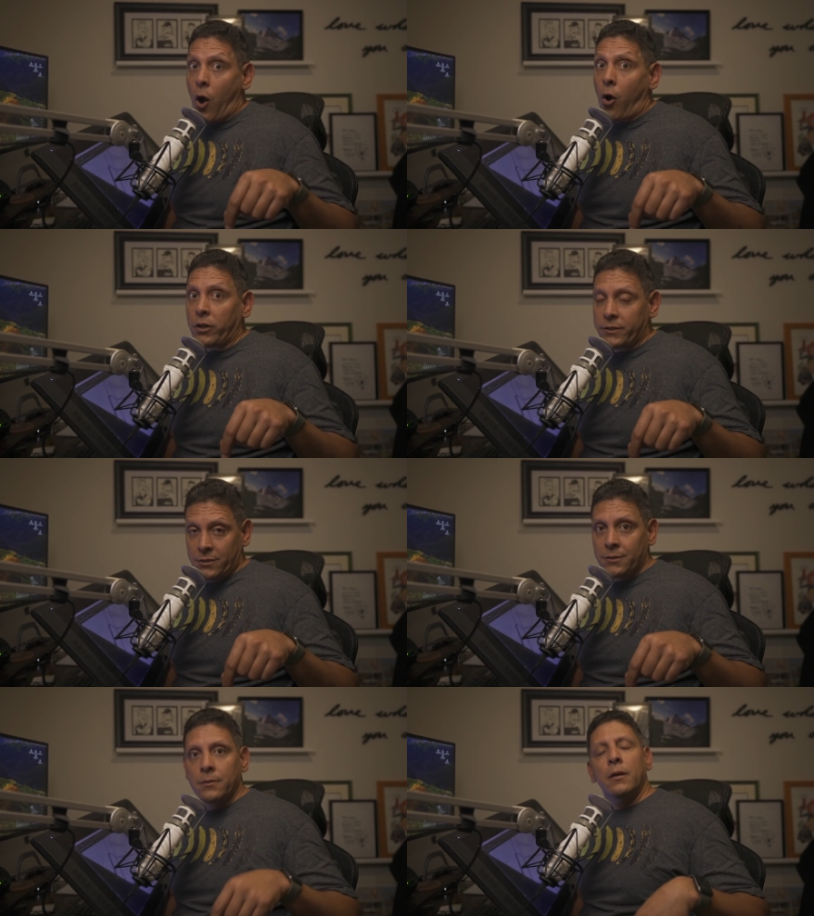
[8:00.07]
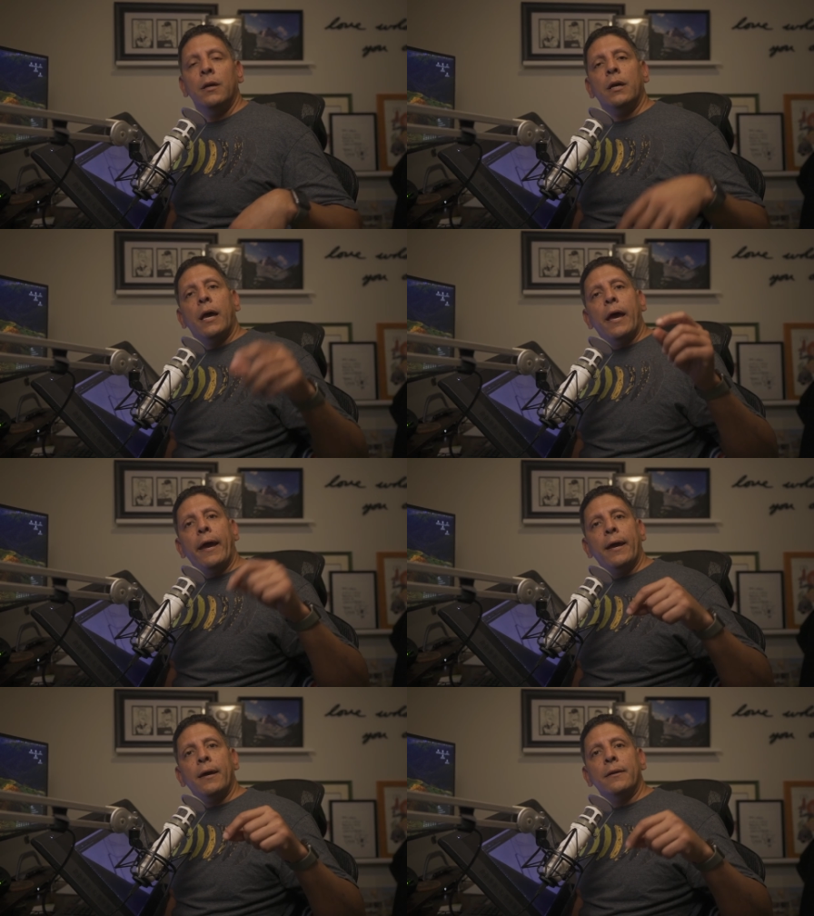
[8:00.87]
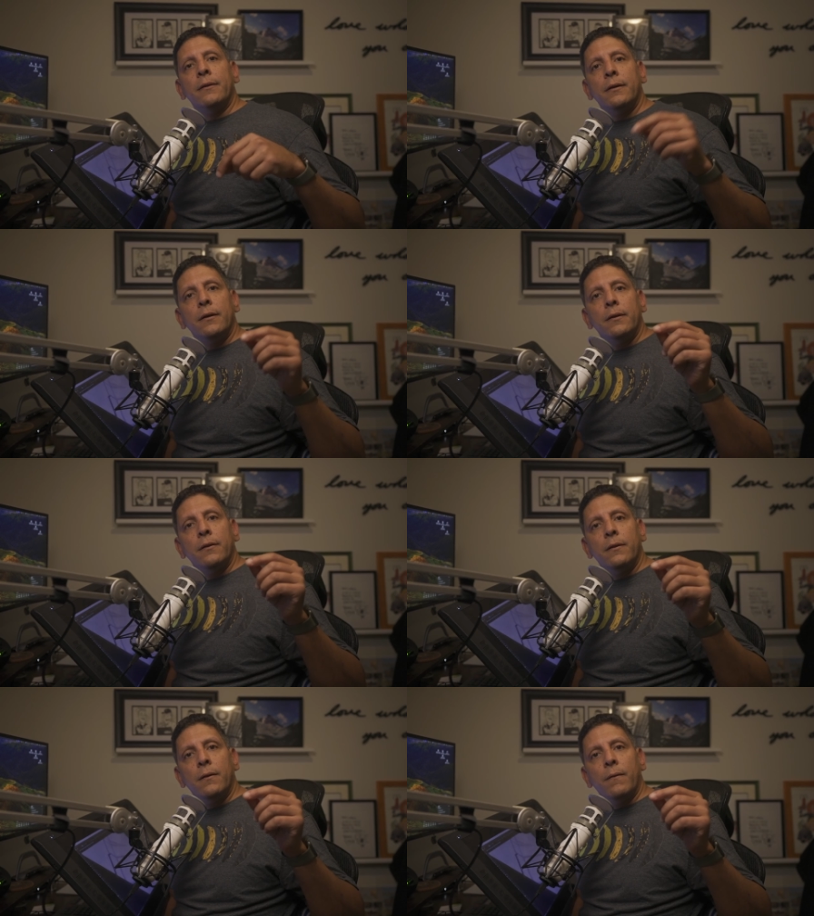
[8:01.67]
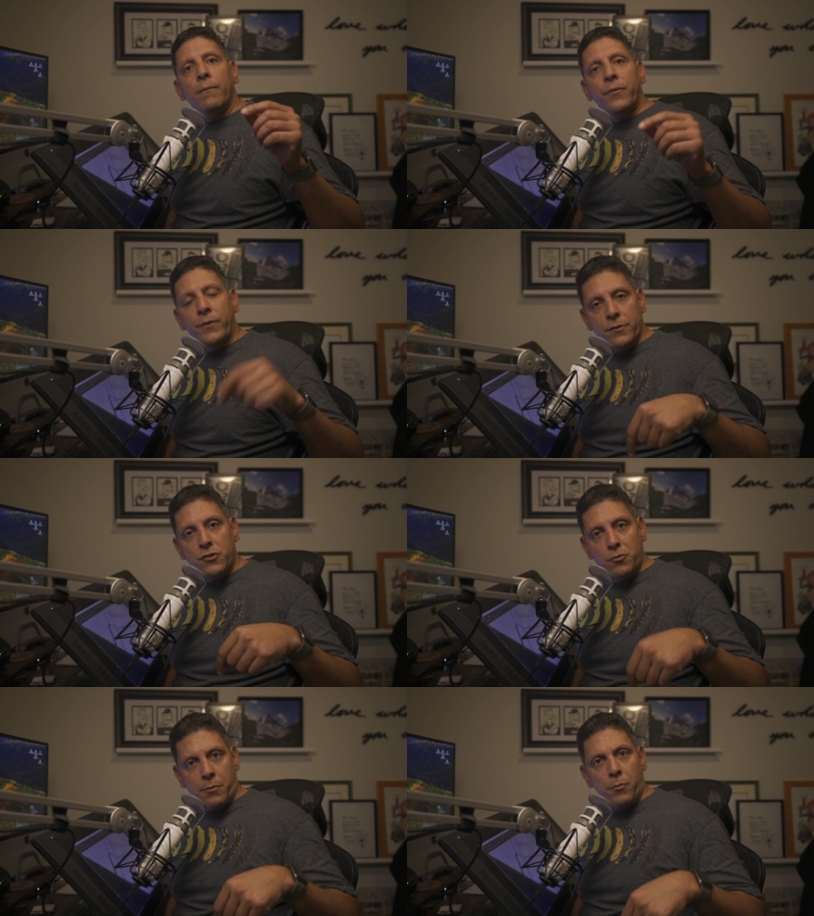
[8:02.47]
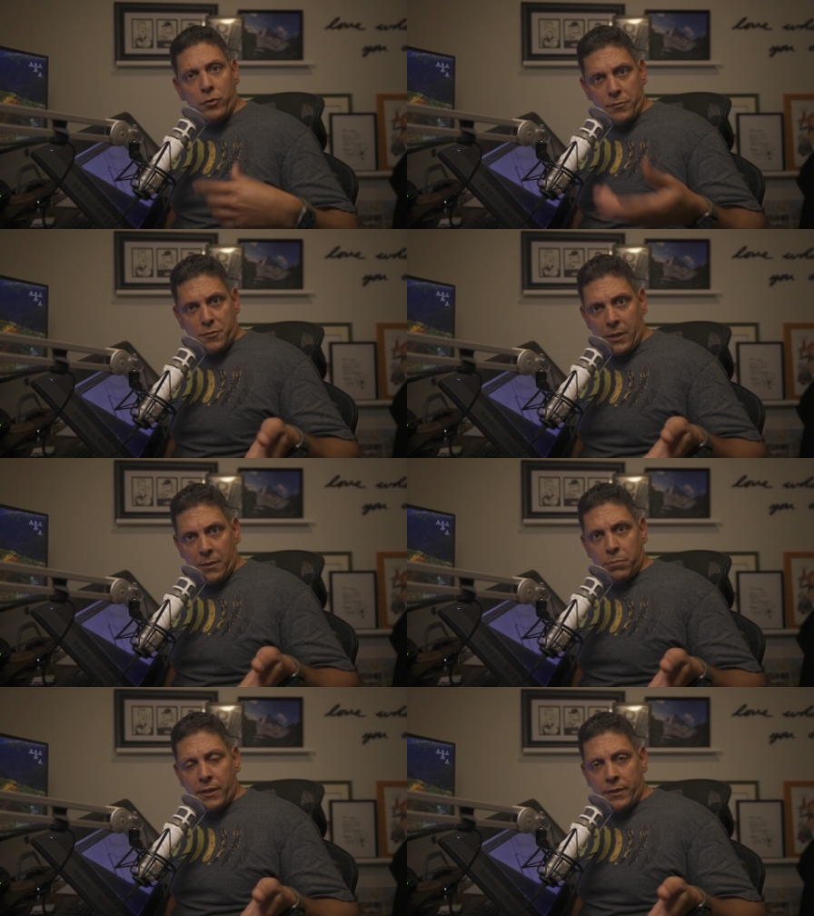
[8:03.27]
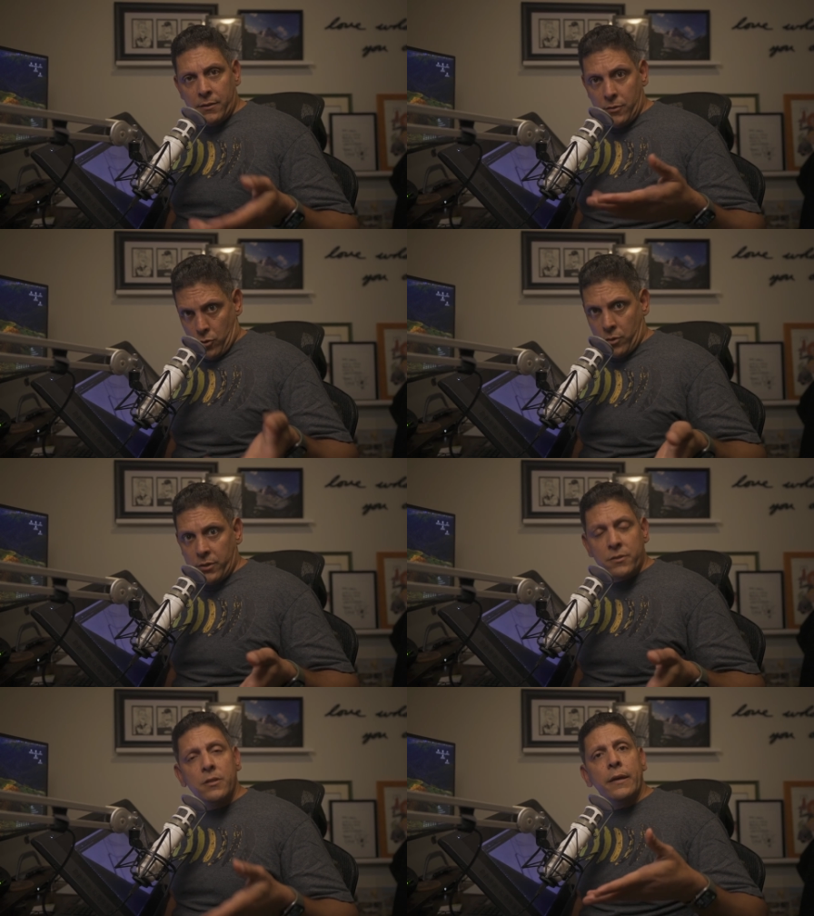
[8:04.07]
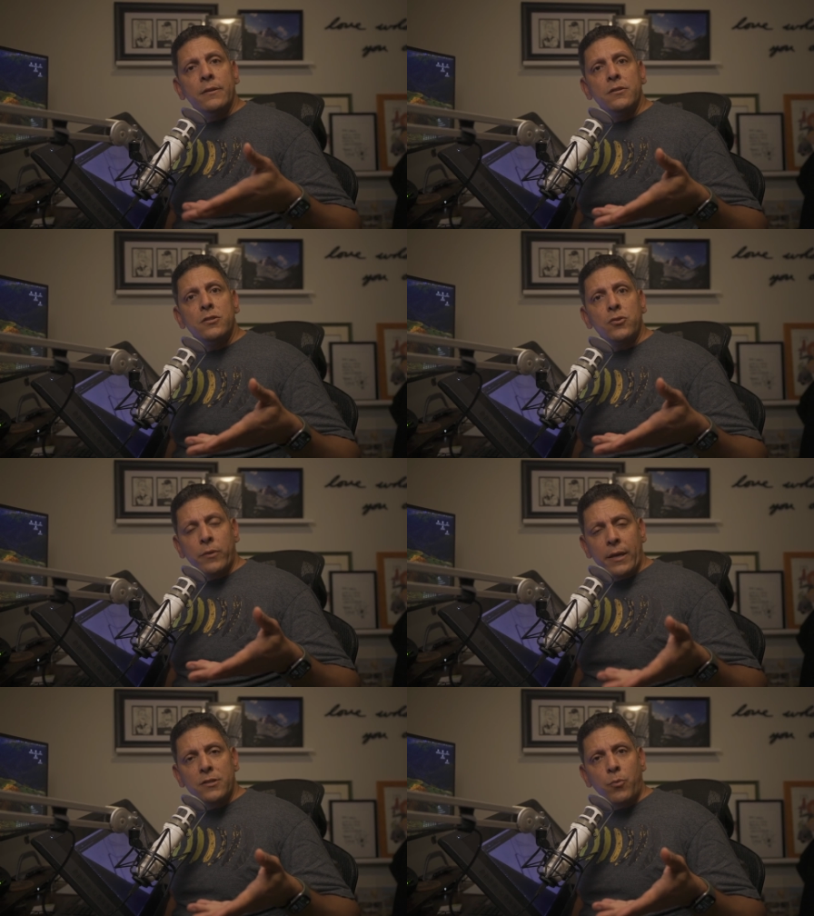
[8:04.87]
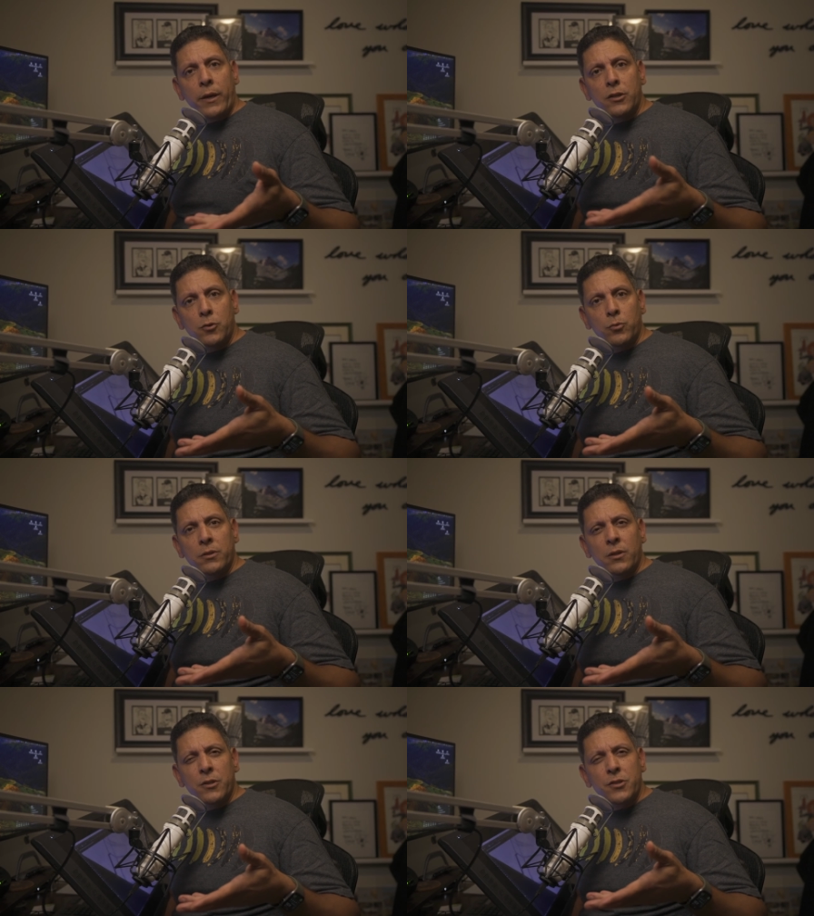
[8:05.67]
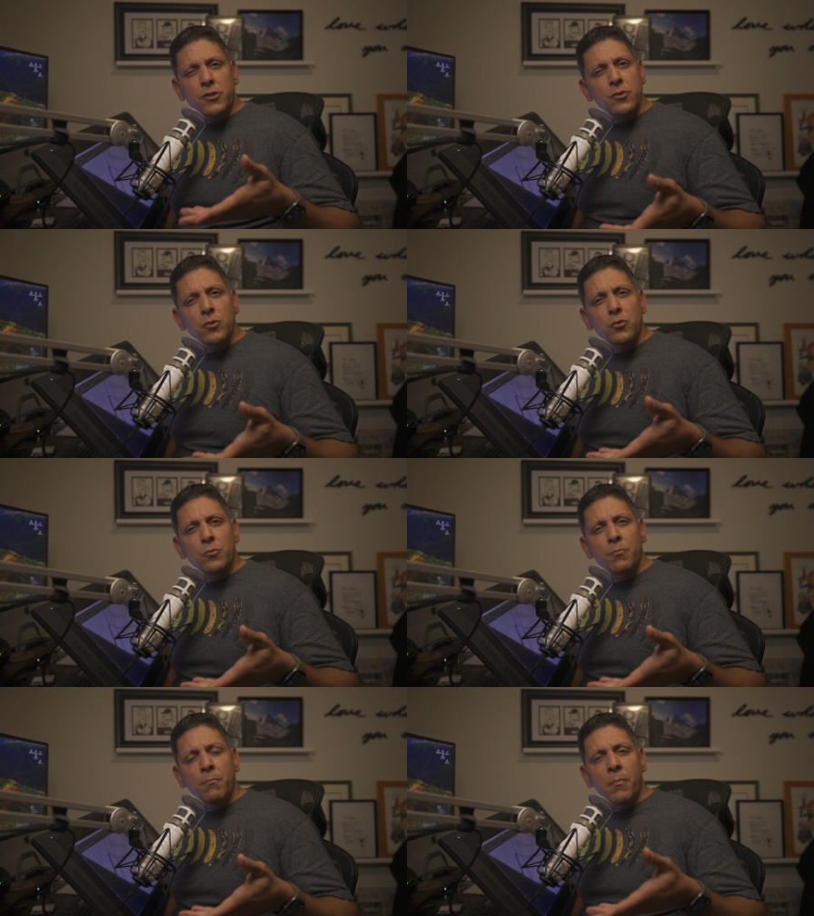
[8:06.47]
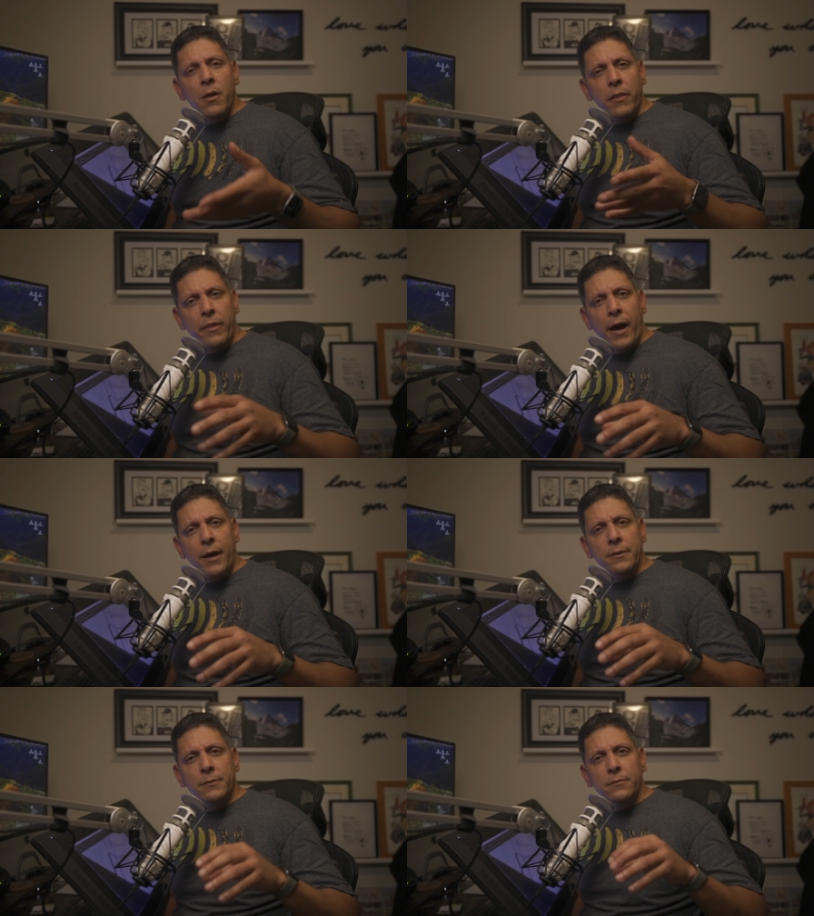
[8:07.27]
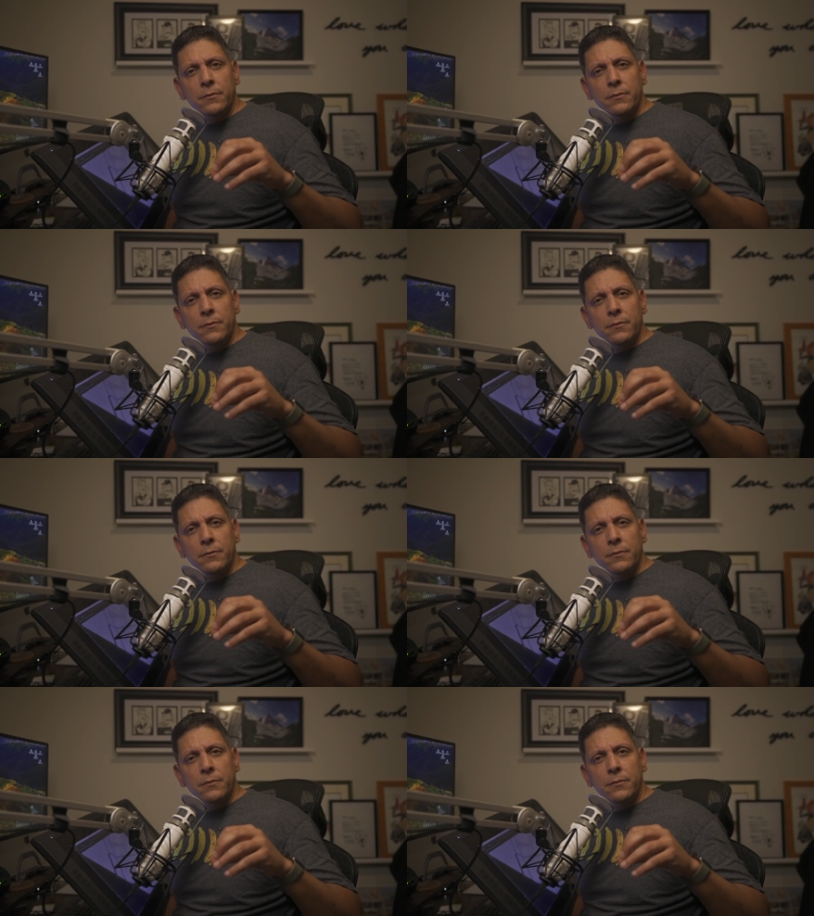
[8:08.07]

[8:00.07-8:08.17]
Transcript: Orleans, and the Super Bowl is being played in New Orleans, and so that's why you would assume that